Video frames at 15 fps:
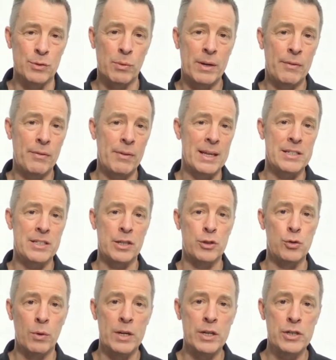whatever that
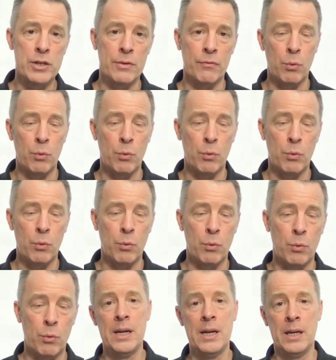situation for
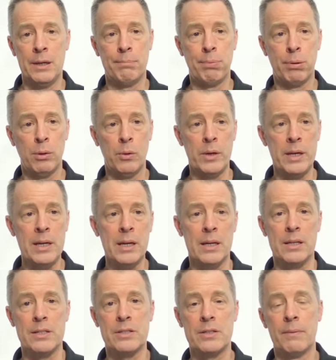the employee
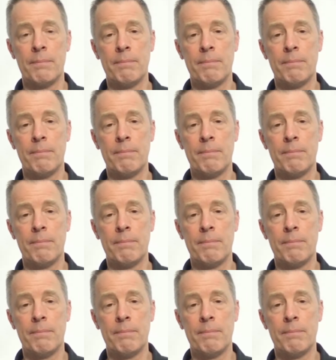is.